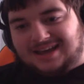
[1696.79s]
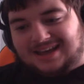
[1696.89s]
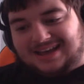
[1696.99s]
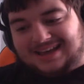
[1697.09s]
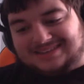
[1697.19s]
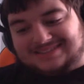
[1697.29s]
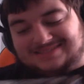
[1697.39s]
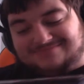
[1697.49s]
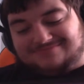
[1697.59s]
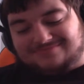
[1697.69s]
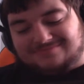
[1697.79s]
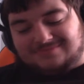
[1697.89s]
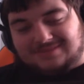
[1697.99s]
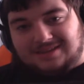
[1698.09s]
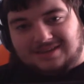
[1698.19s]
And,
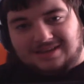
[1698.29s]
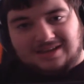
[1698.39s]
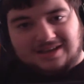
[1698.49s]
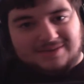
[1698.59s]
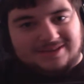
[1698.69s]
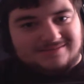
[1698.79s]
I mean,